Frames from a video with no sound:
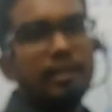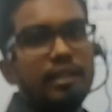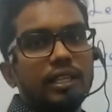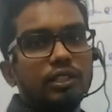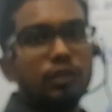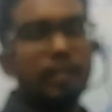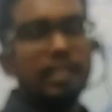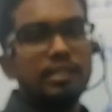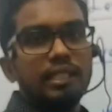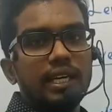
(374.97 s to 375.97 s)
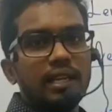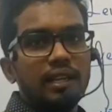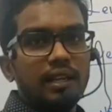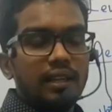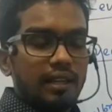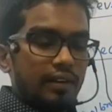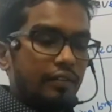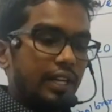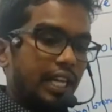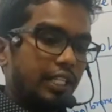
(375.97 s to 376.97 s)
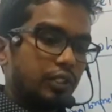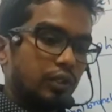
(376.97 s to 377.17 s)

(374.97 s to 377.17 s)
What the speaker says: Dear students, here we need